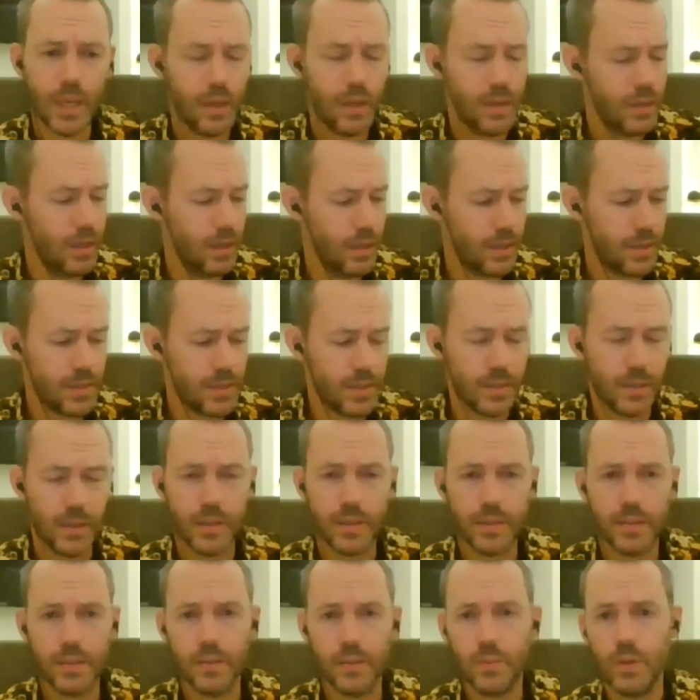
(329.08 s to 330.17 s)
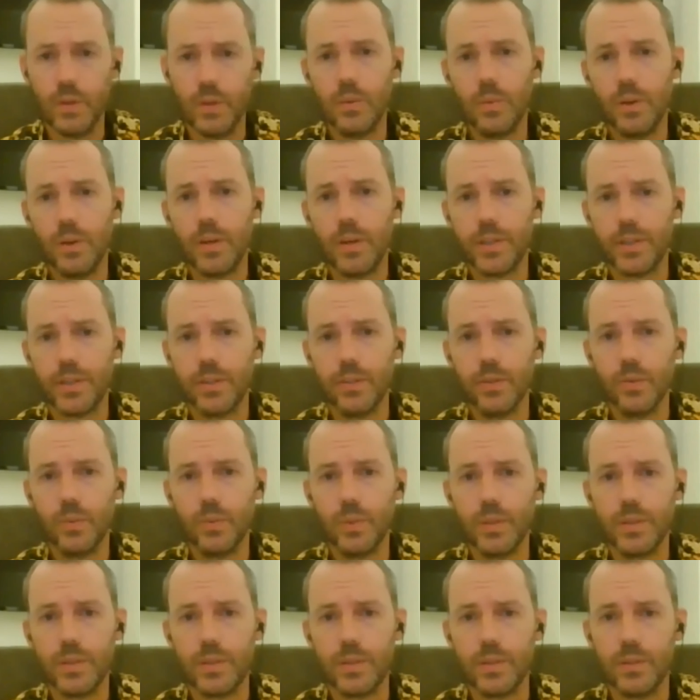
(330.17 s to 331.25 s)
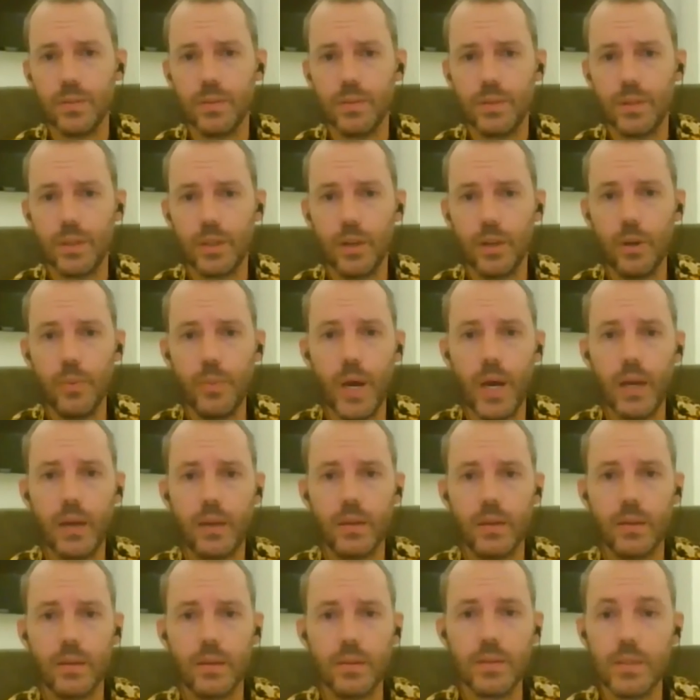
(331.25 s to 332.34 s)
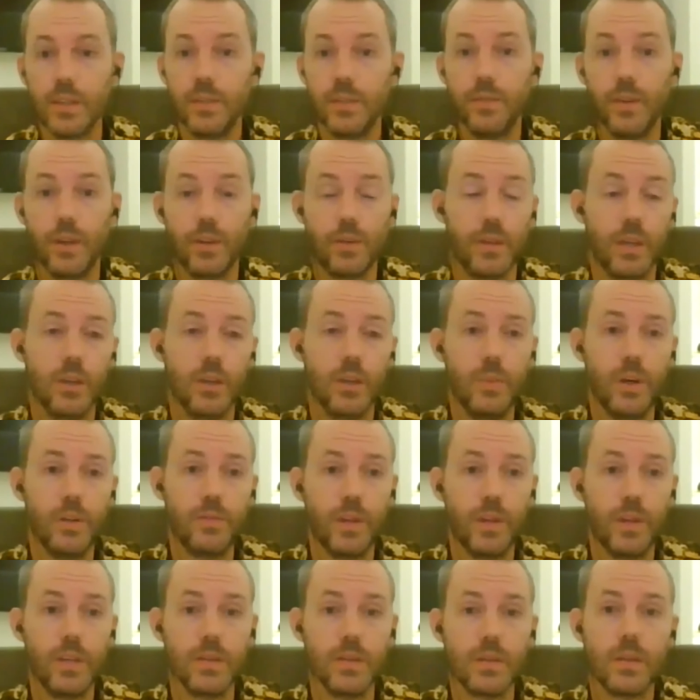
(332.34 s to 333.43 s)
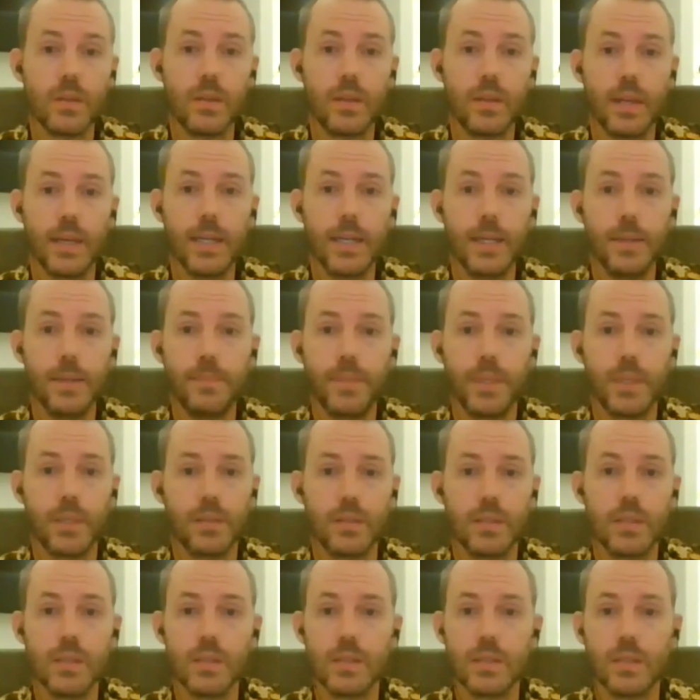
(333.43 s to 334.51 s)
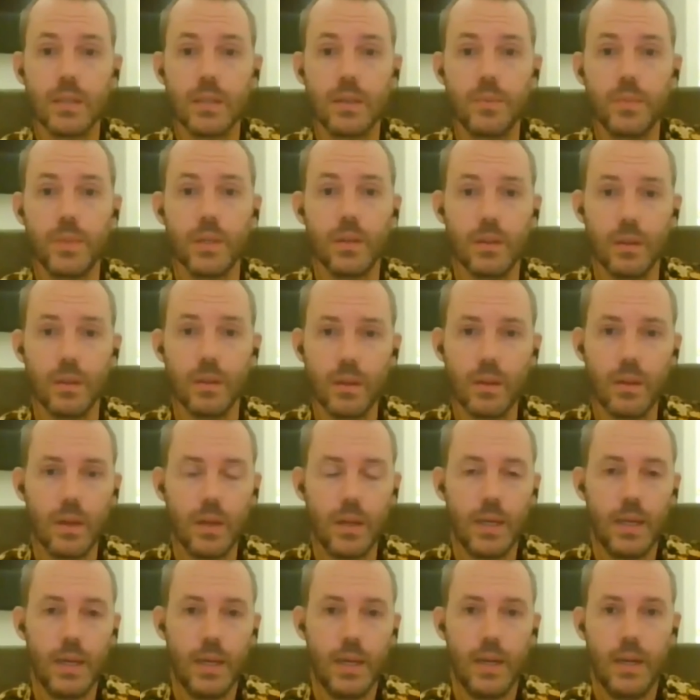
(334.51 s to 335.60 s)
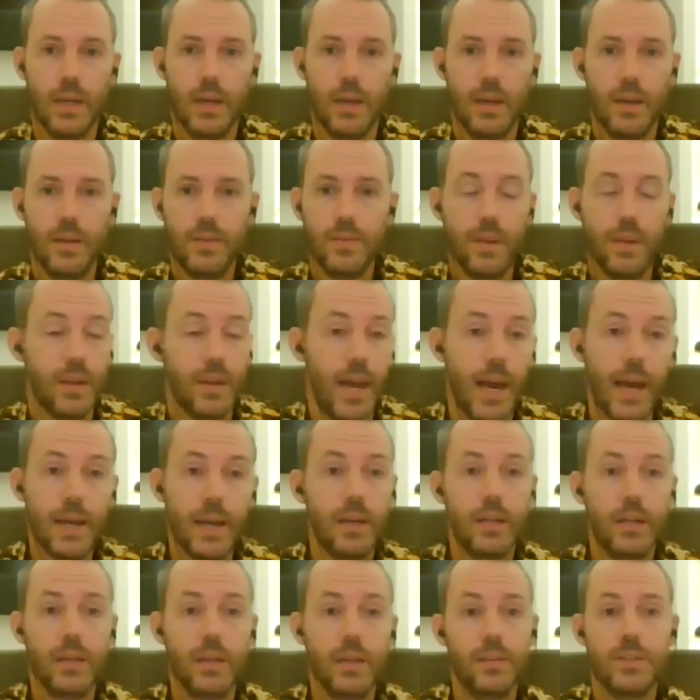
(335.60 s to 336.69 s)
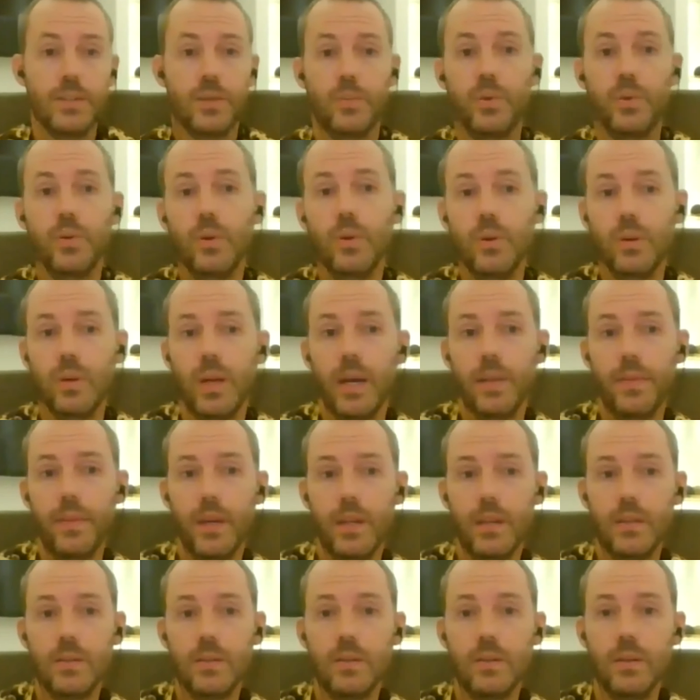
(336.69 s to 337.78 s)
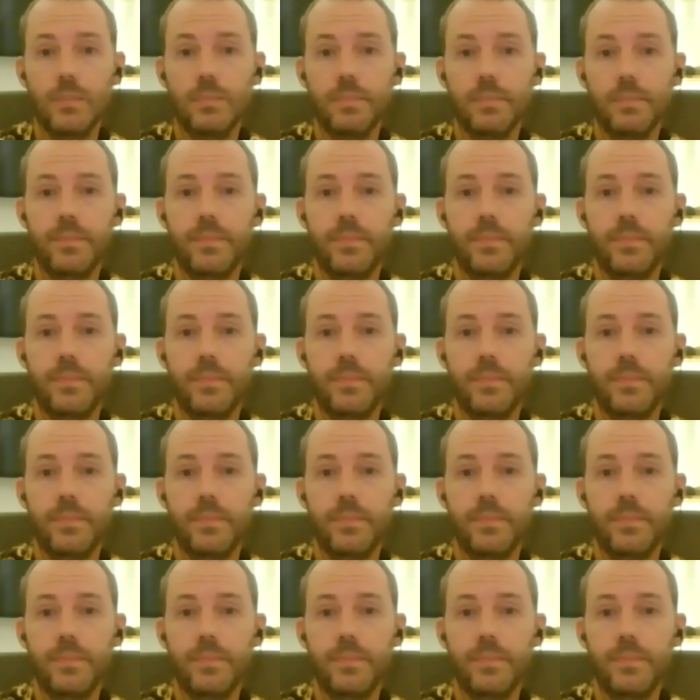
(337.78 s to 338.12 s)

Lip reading: yeah, I decided that what I wanted to do was to go back and see if I could help my friends, because it didn't seem that they had any other support at that time.